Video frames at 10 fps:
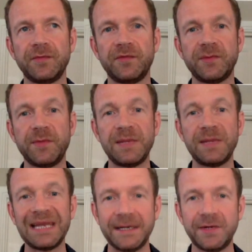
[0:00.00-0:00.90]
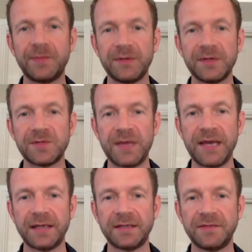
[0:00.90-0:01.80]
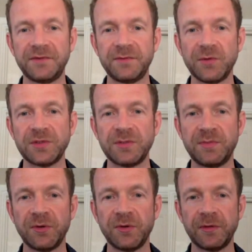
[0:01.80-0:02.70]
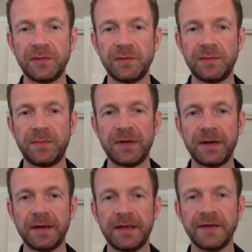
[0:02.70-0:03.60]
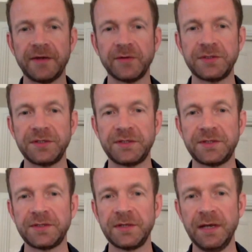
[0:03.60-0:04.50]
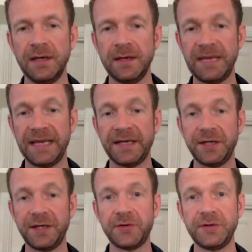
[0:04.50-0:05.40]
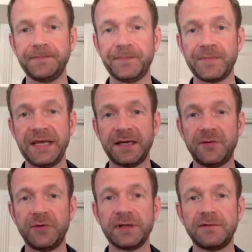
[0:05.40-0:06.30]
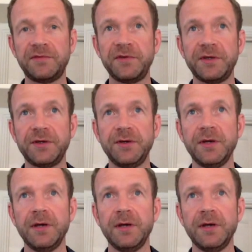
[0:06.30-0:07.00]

from a player perspective, the most important part of that, of course, is making it your own, making it real for you.